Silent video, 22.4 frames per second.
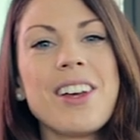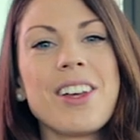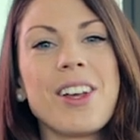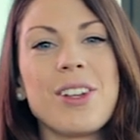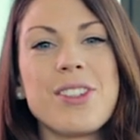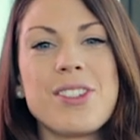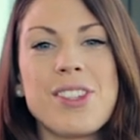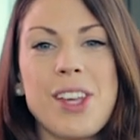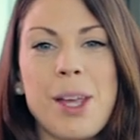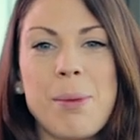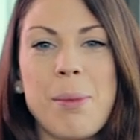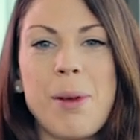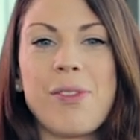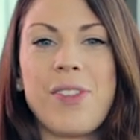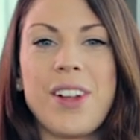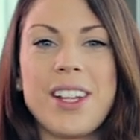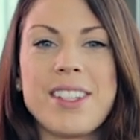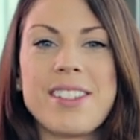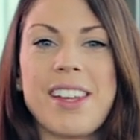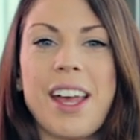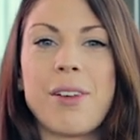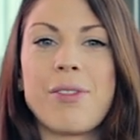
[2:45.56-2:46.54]
consumer
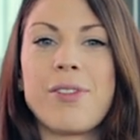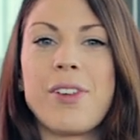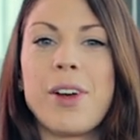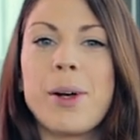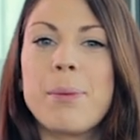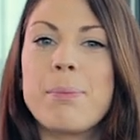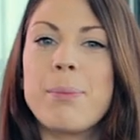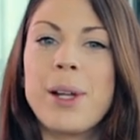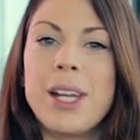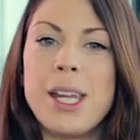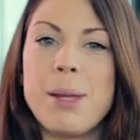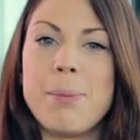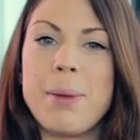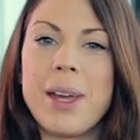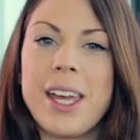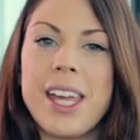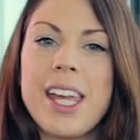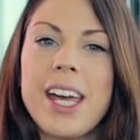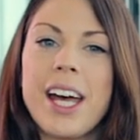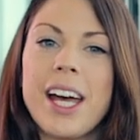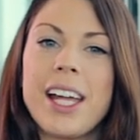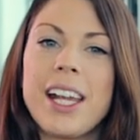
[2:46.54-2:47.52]
fintech firm
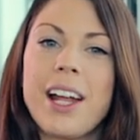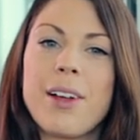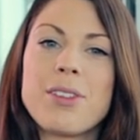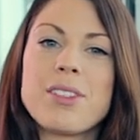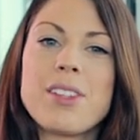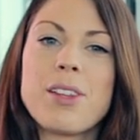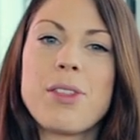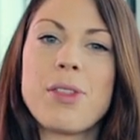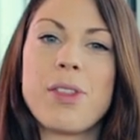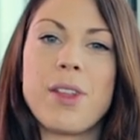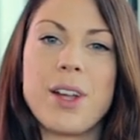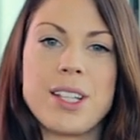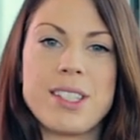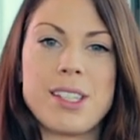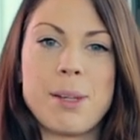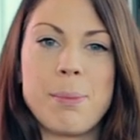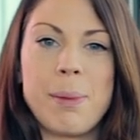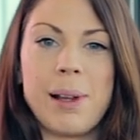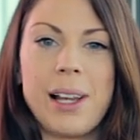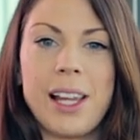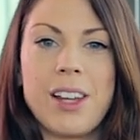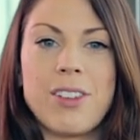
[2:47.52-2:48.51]
MoneyMe announced a
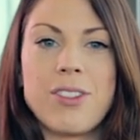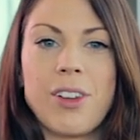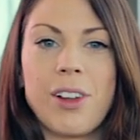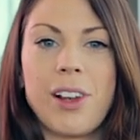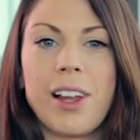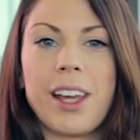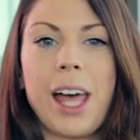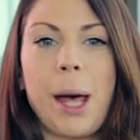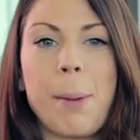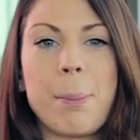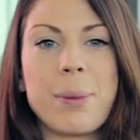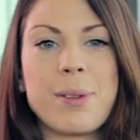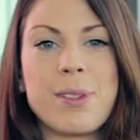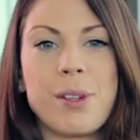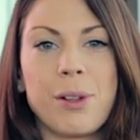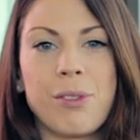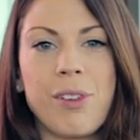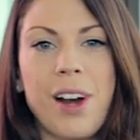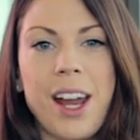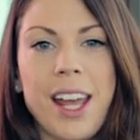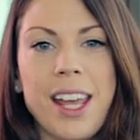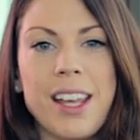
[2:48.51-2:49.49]
$30 million
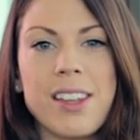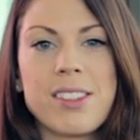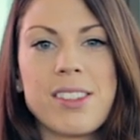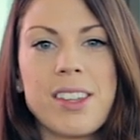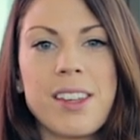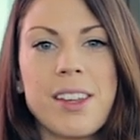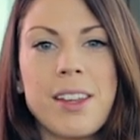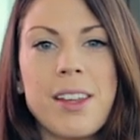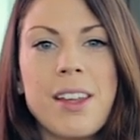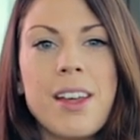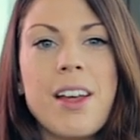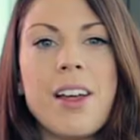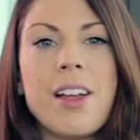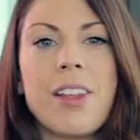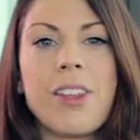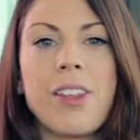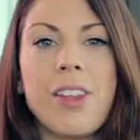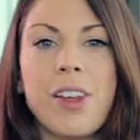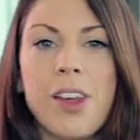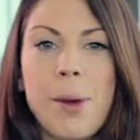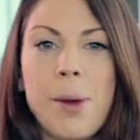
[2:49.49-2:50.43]
capital raise. The